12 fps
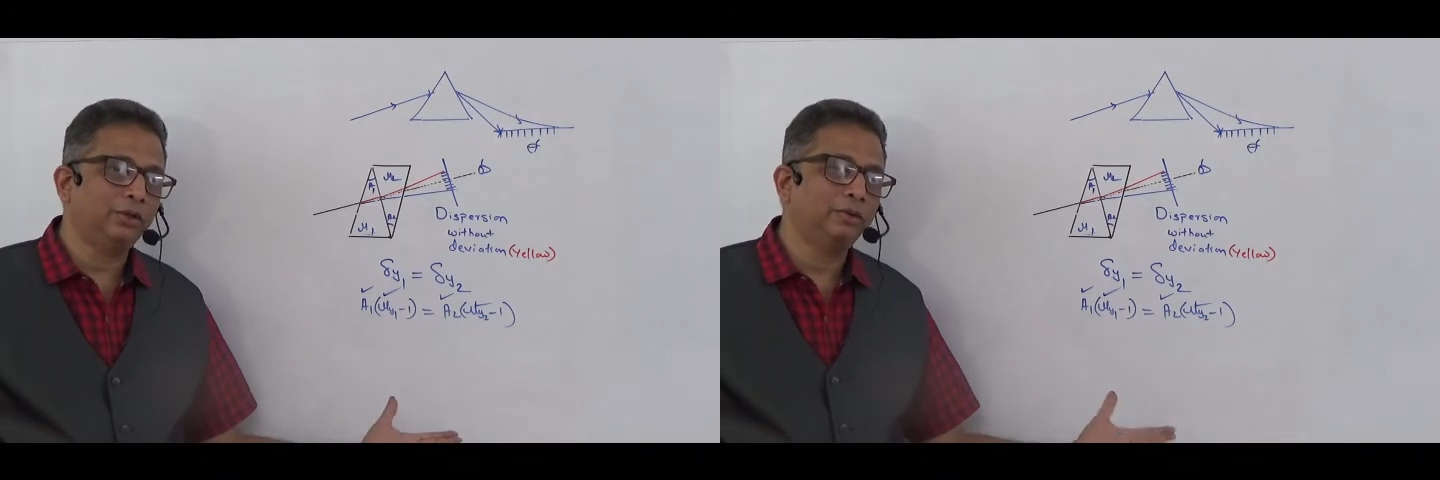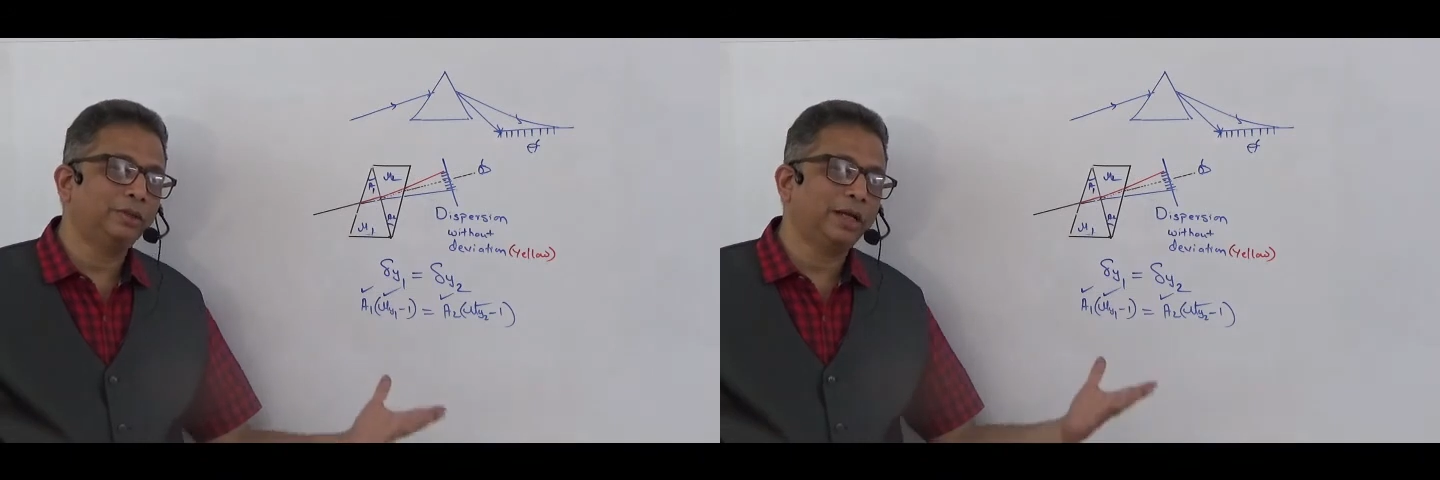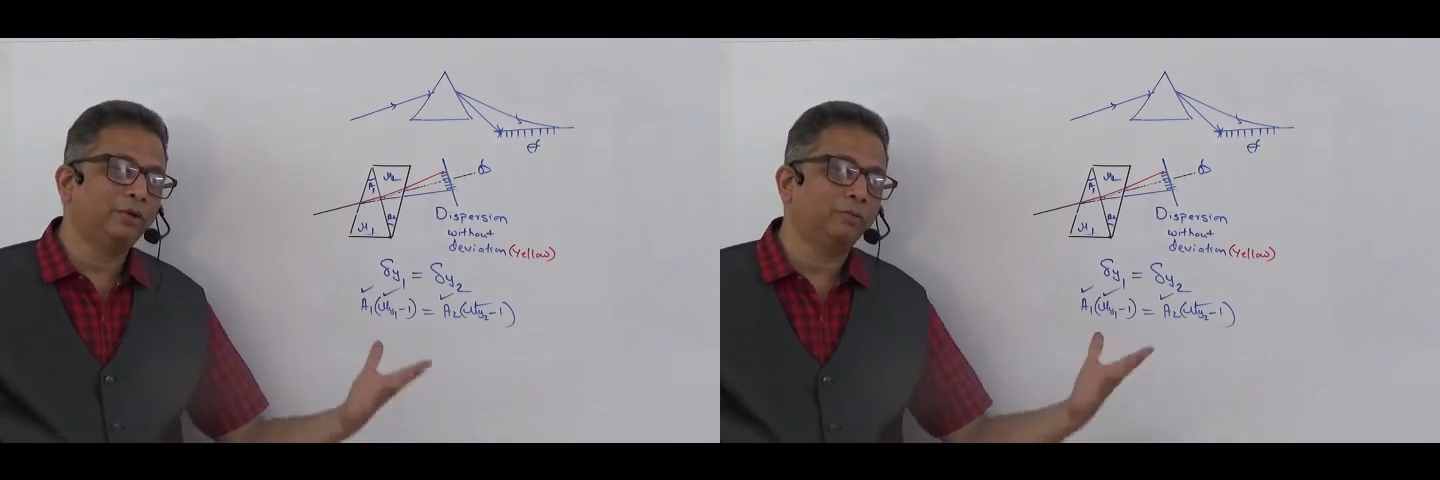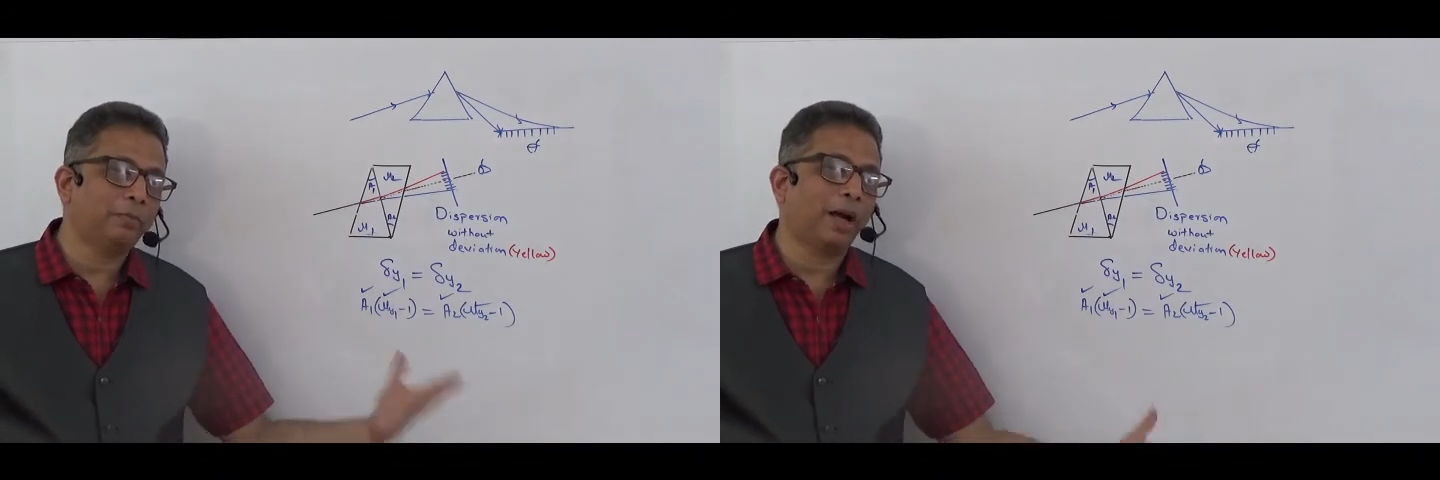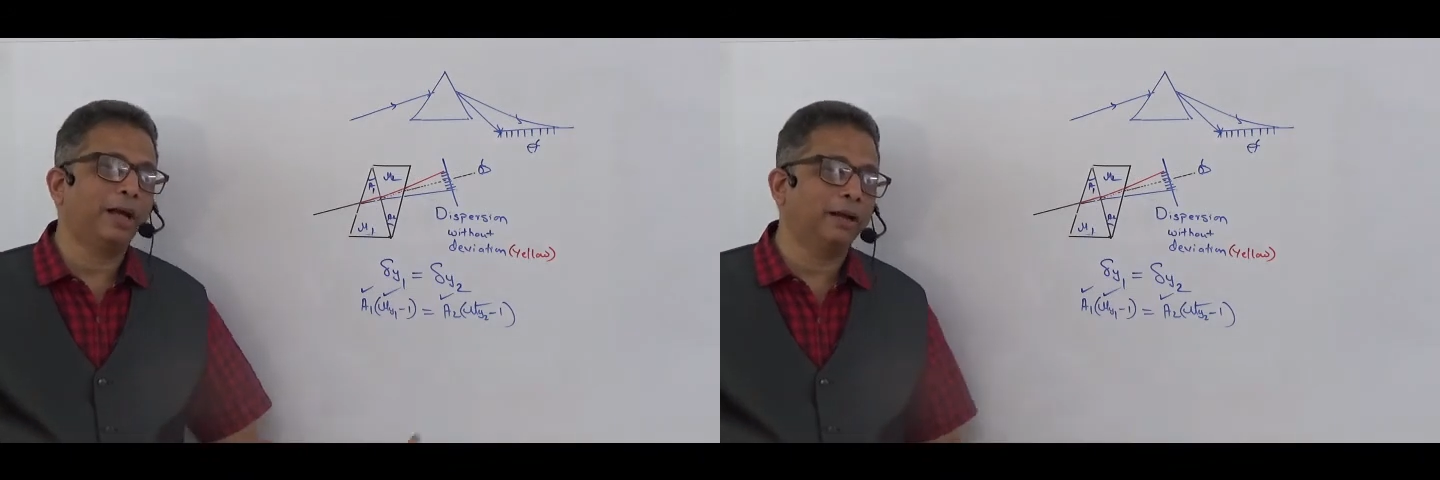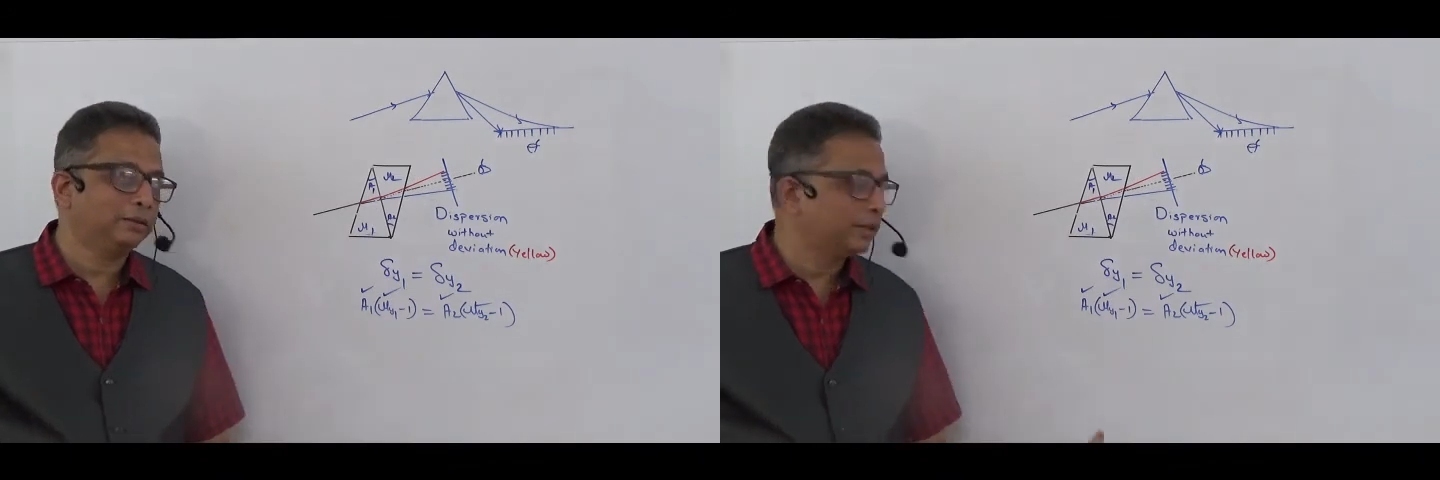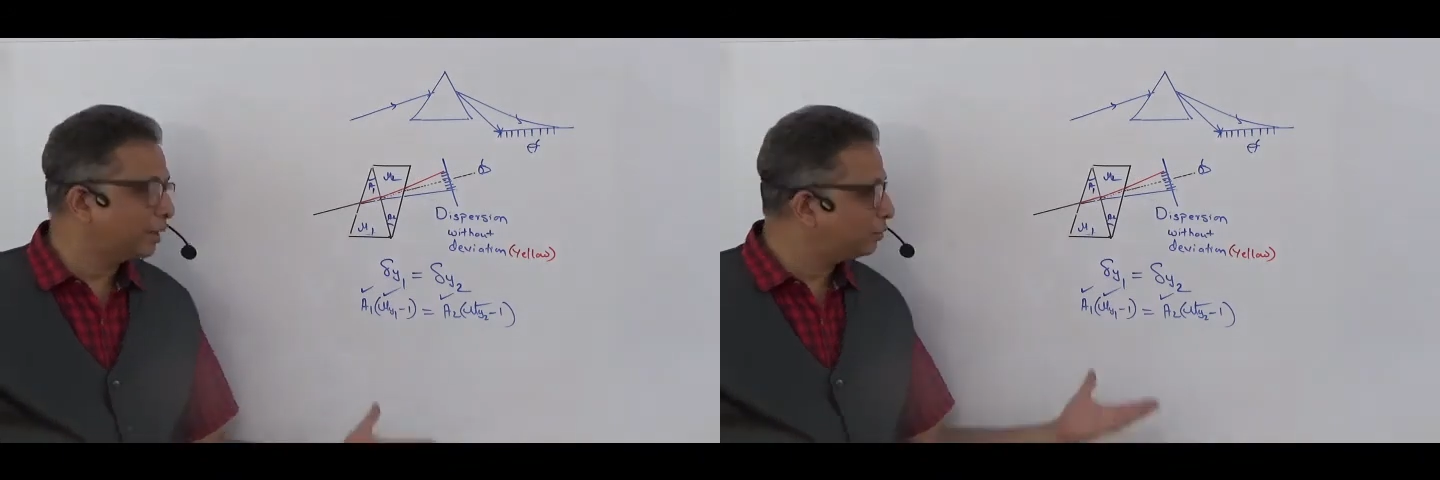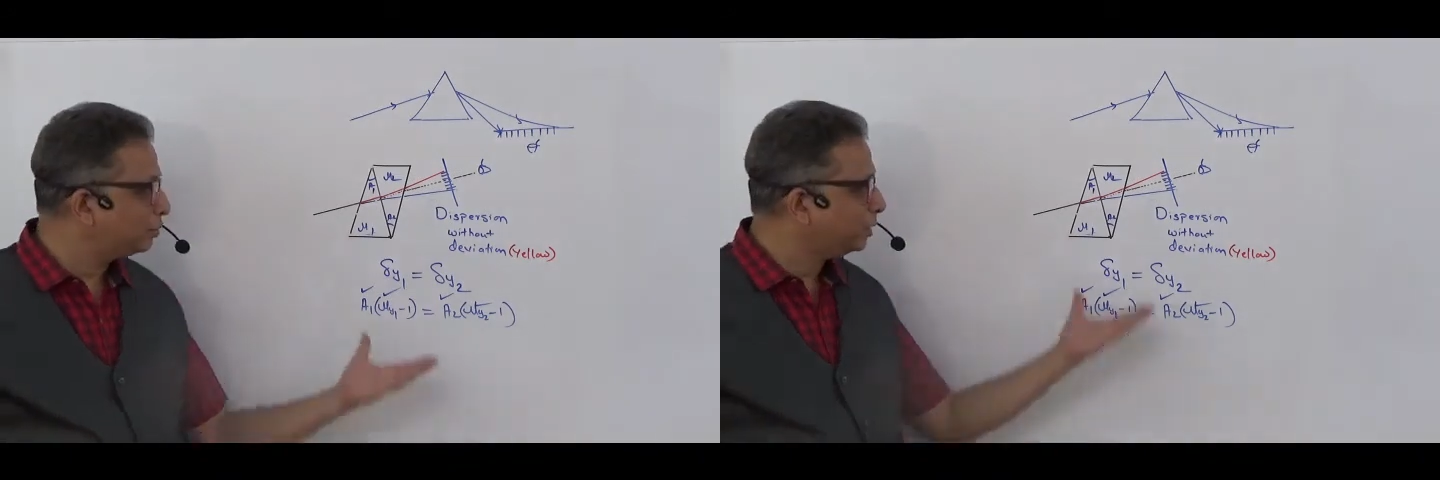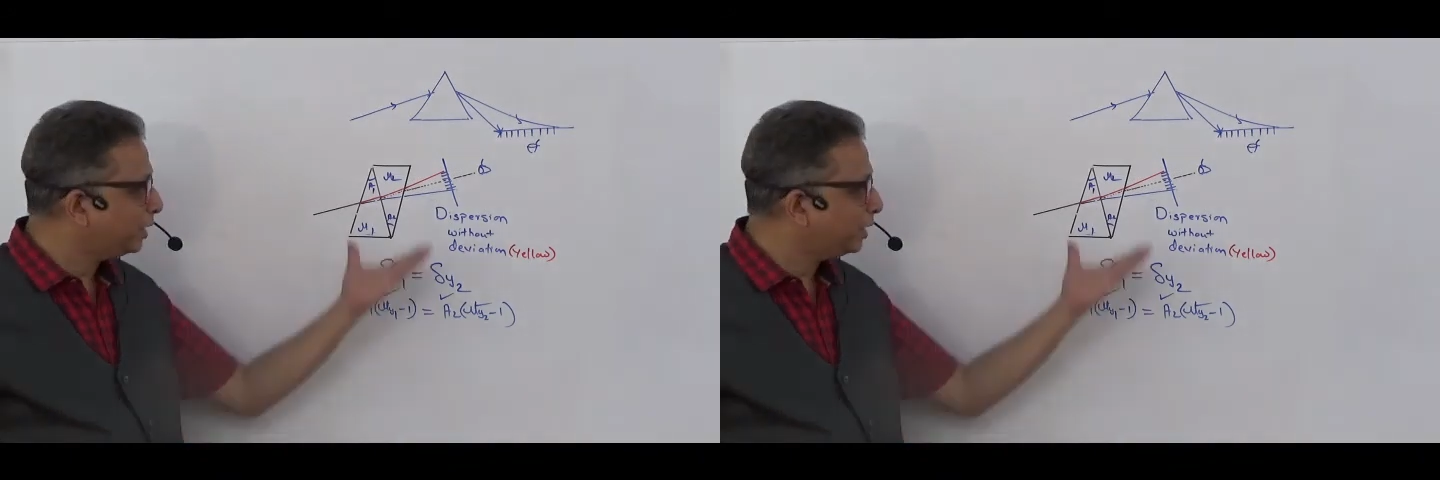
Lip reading: don't try to by heart, try to